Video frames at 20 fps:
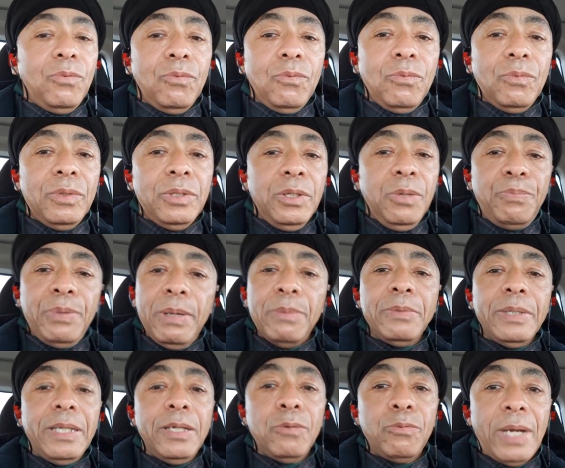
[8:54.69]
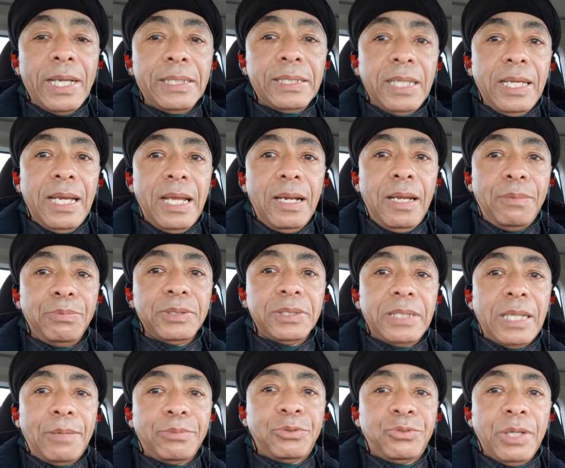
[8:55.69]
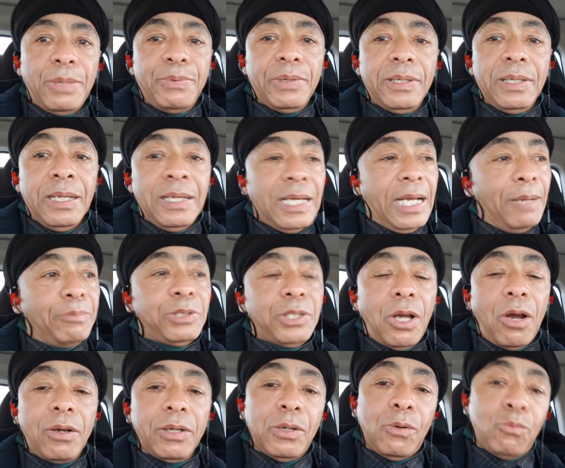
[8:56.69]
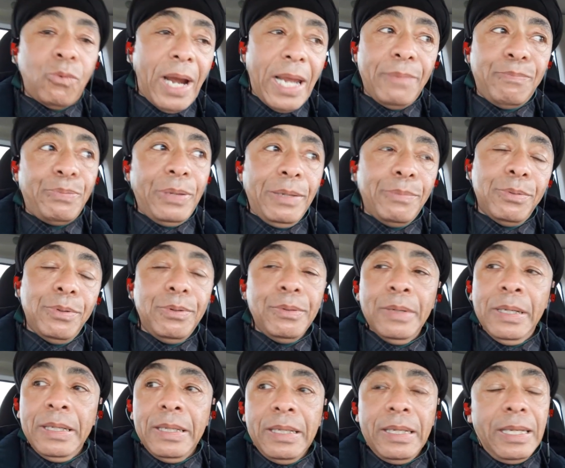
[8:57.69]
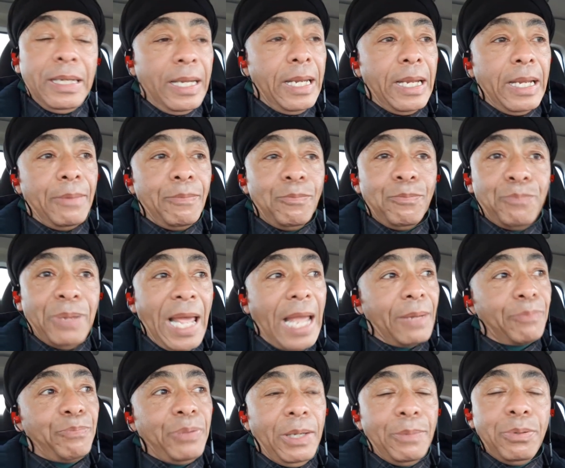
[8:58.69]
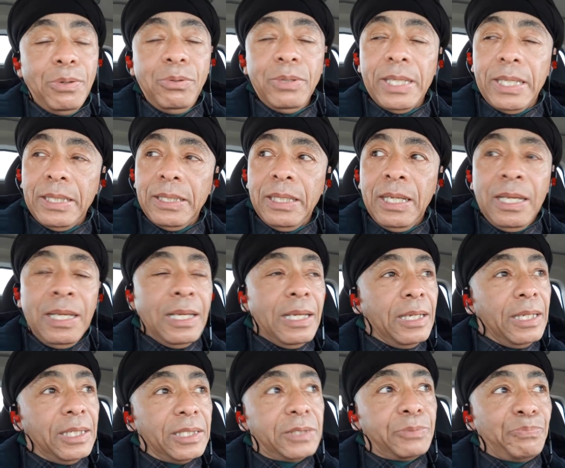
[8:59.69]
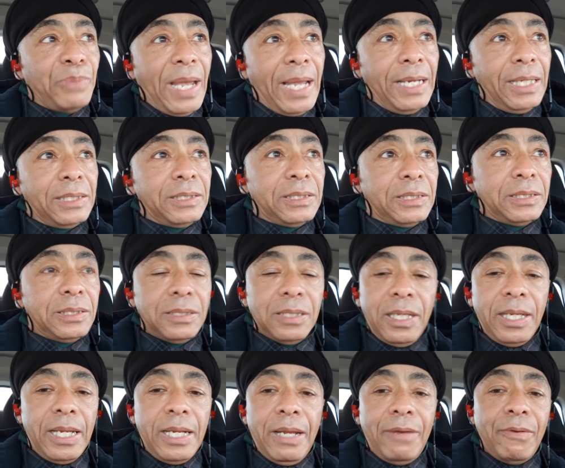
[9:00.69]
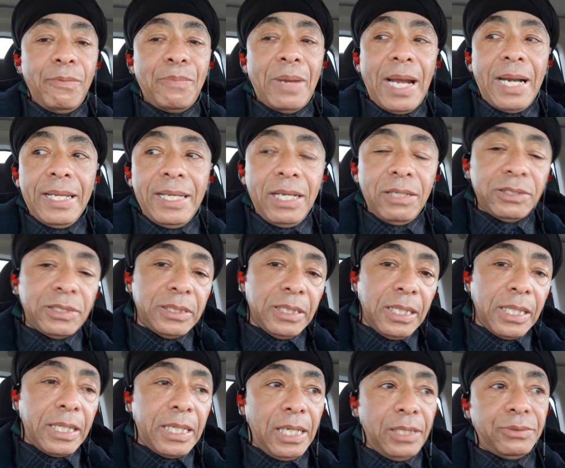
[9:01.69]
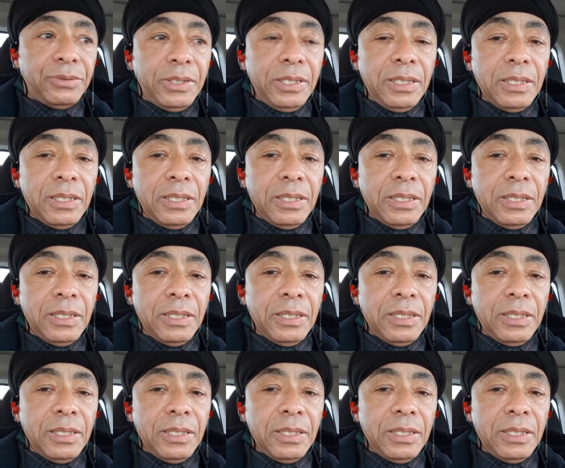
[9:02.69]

You people need to wake the hell up, stop tripping. I'm talking to white people and black people and Hispanics and everybody else in the country.